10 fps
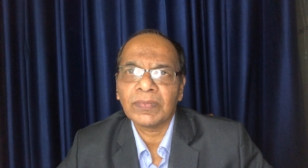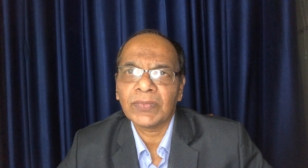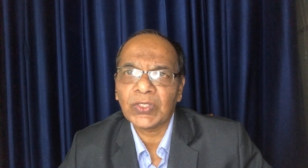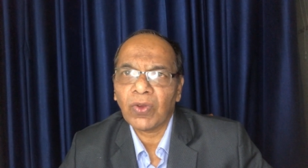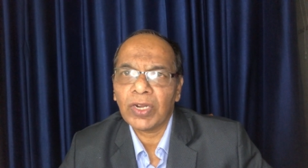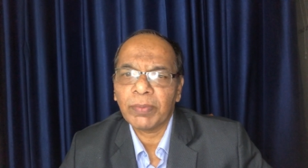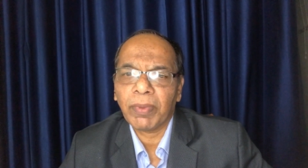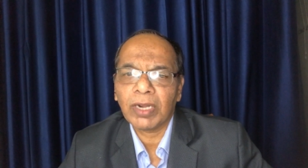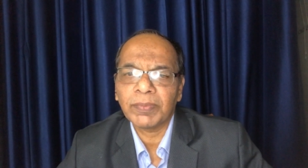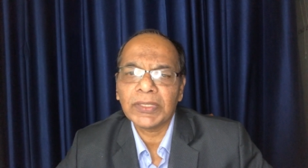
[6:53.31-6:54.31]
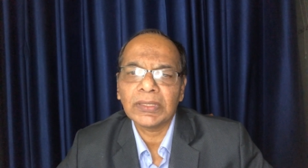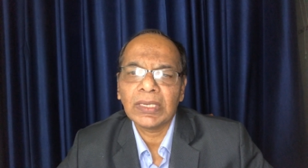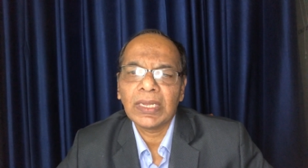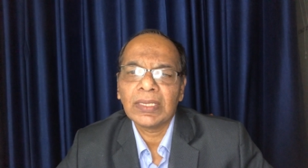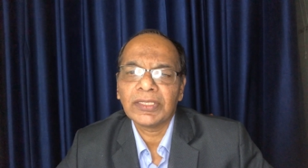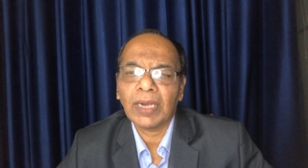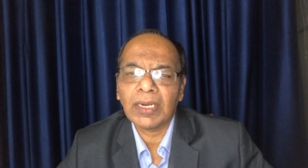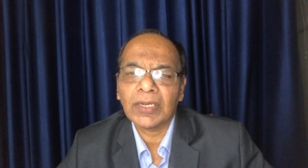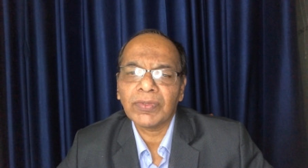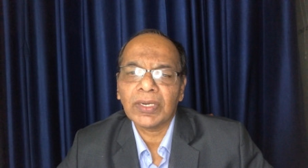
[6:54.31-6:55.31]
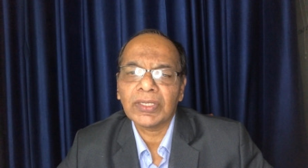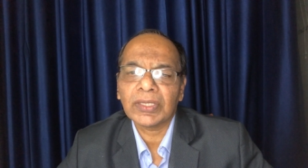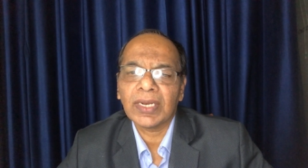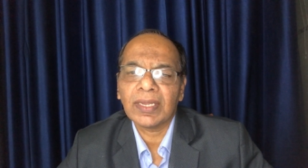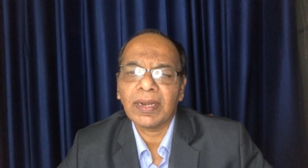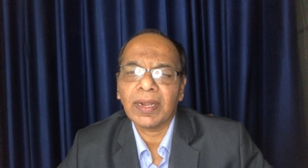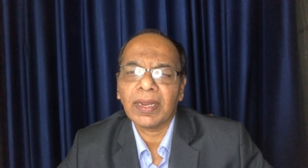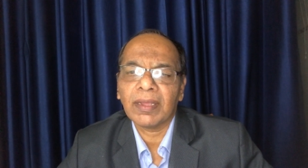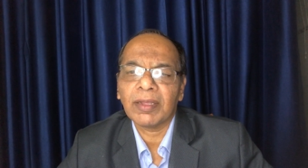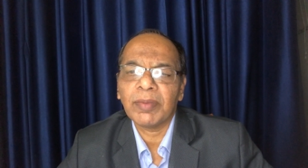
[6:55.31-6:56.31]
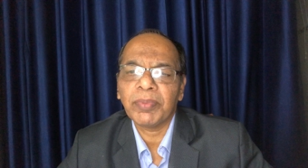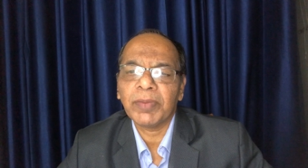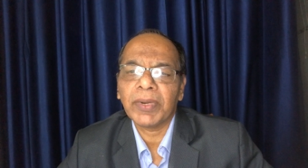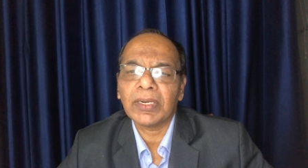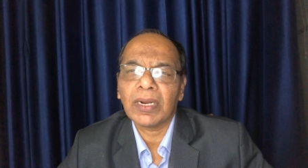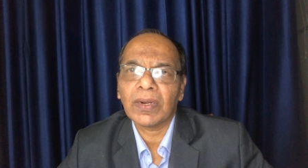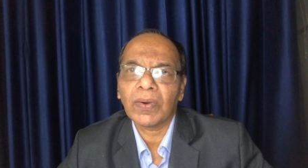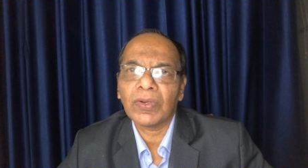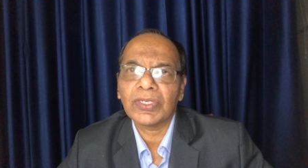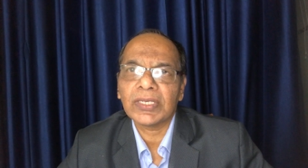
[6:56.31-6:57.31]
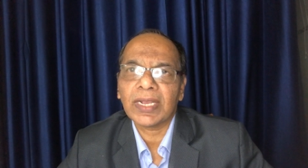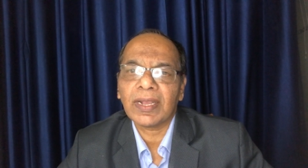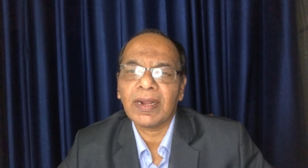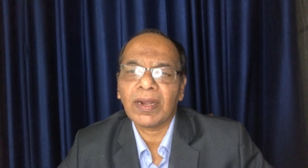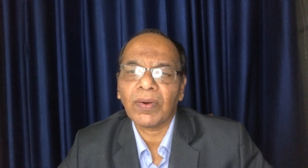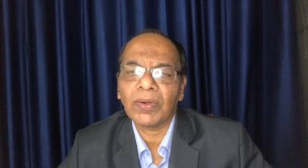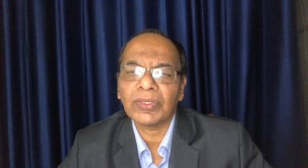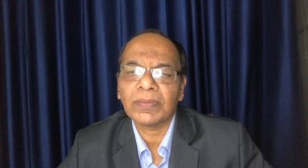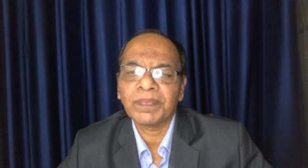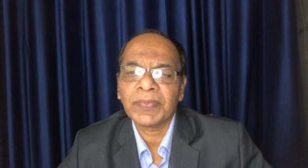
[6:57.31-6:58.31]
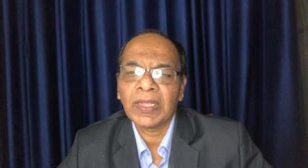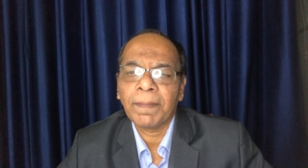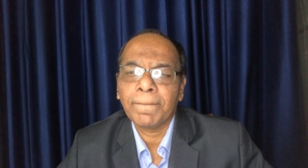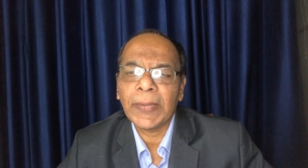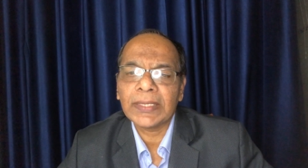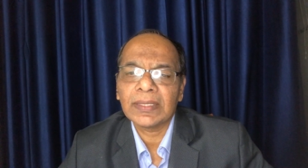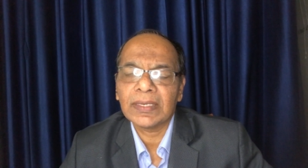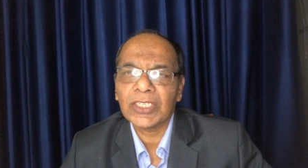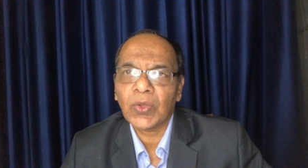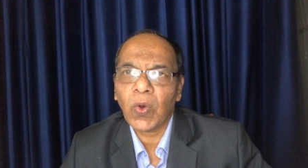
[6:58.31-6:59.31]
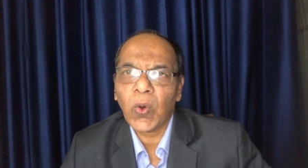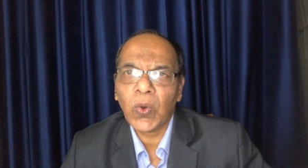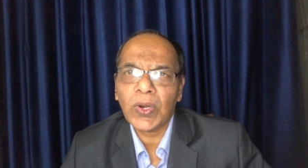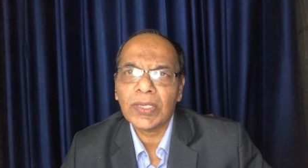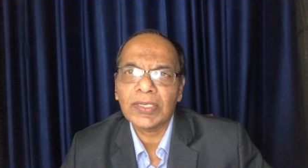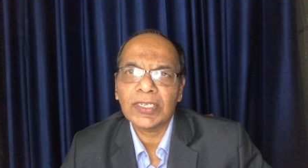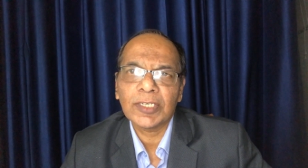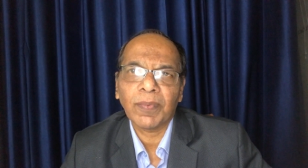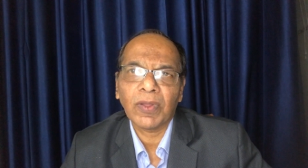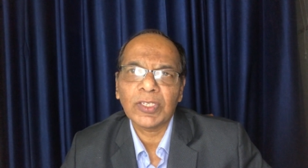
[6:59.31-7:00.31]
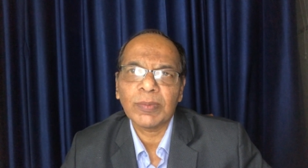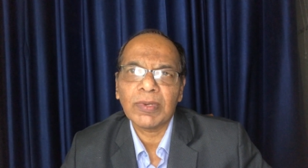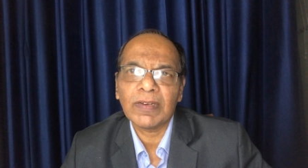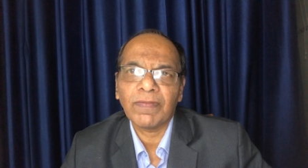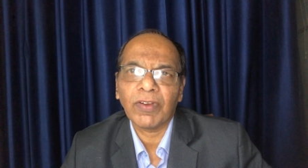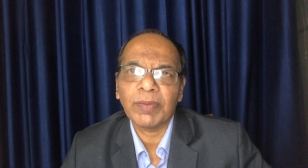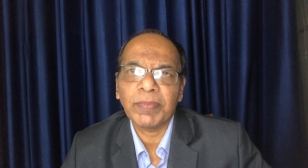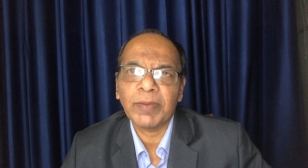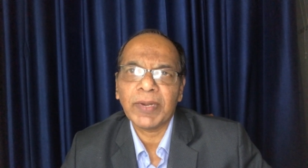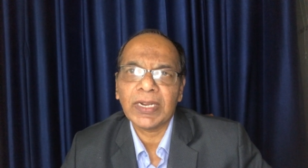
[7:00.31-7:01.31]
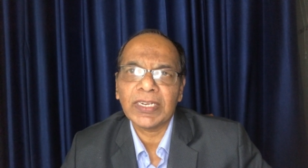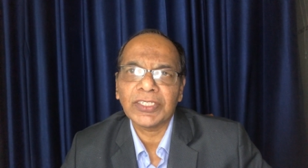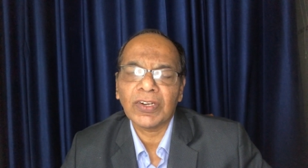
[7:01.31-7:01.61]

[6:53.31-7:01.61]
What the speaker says: means all departments, chart down the risk and the rating, implement controls, check controls, make the risk owners responsible for implementation